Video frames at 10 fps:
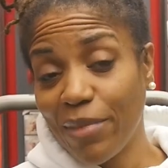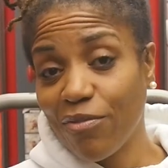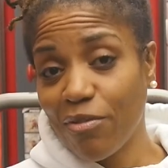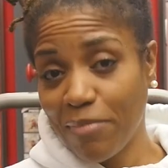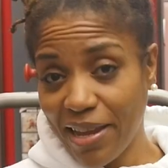me
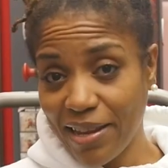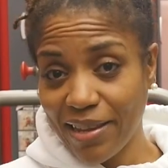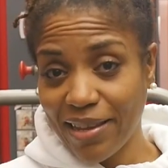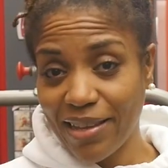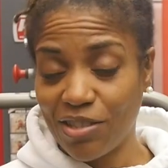from
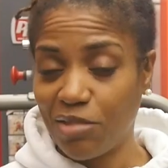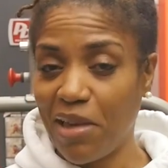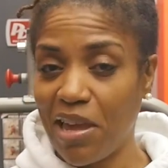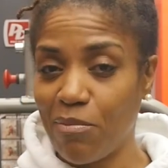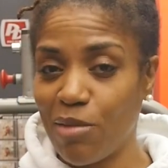eating. It just
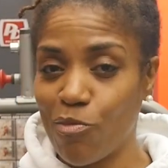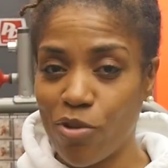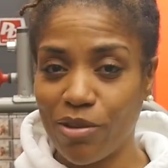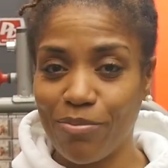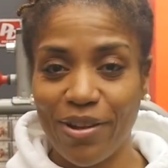made me
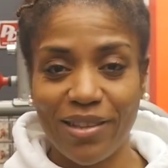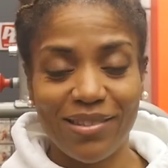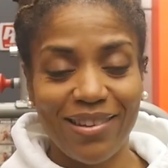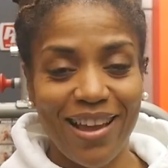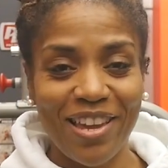more
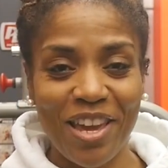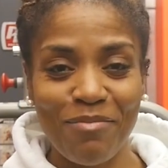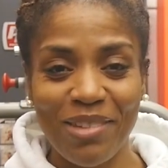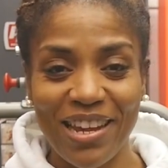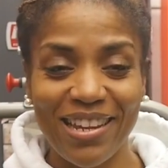depressed and I
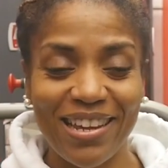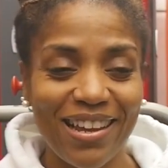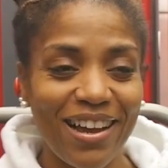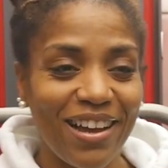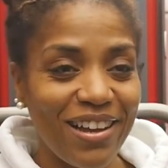kept
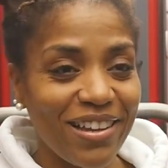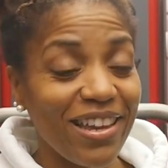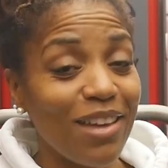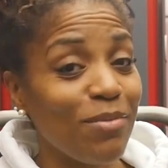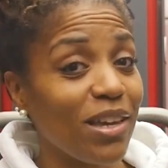eating
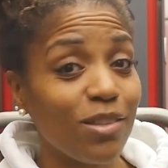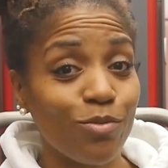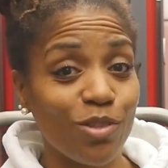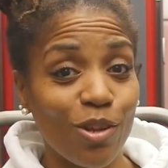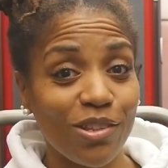again because it
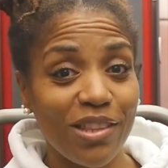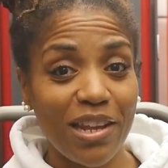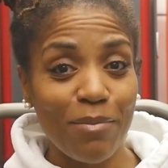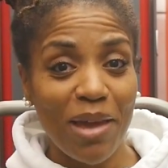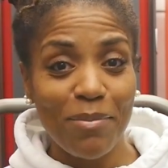was the only thing
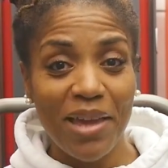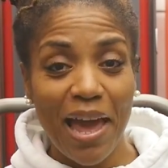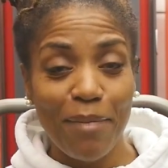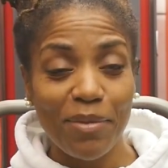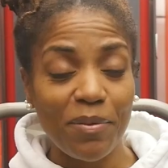that made me
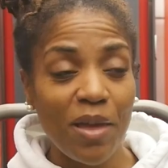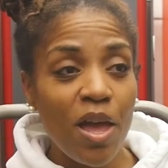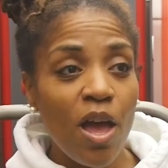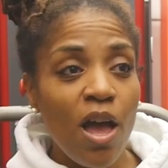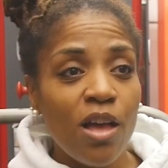happy.
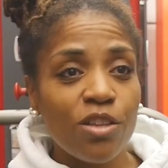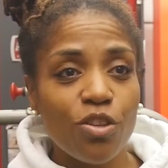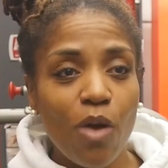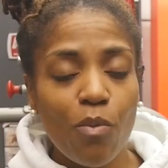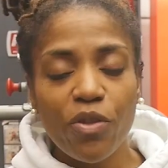
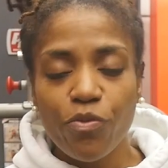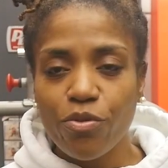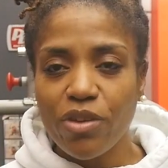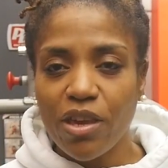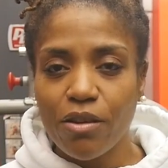So I went through
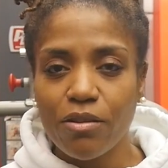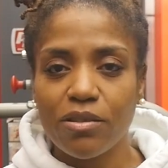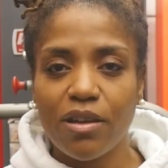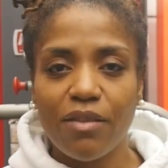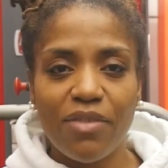
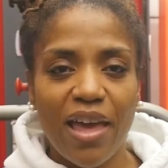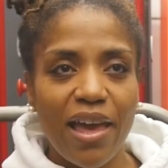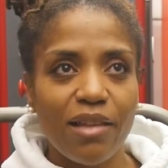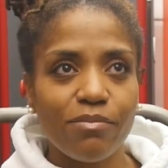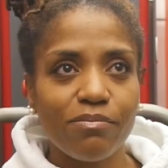years of
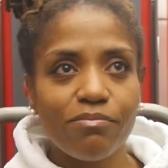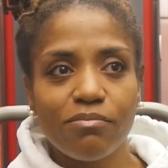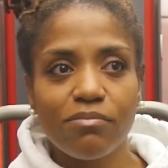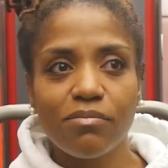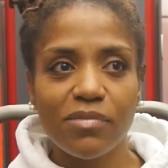that
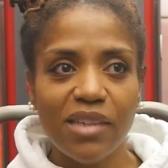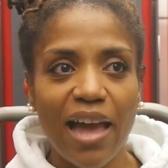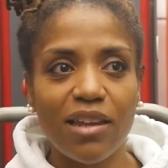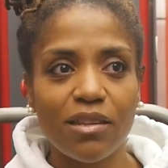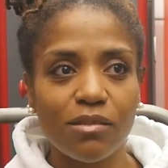
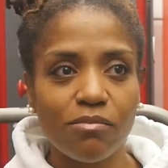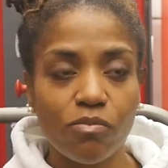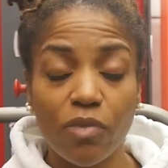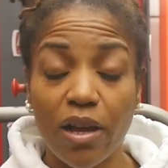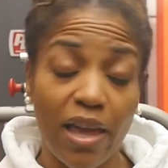kind of,
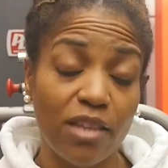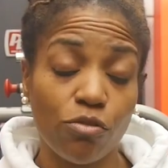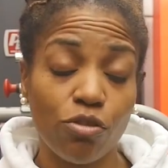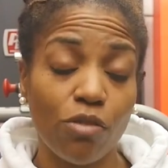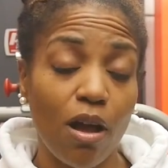well, I guess
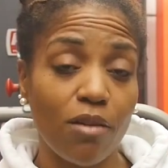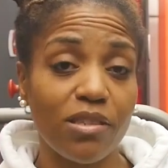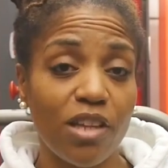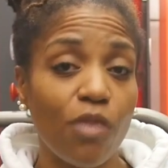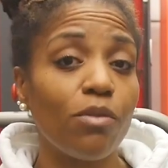what you call
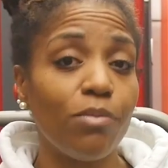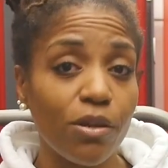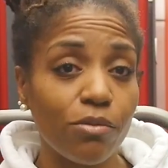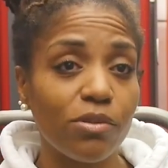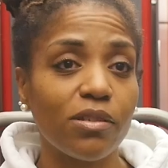
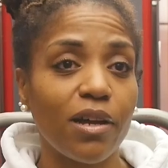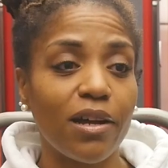self-abuse,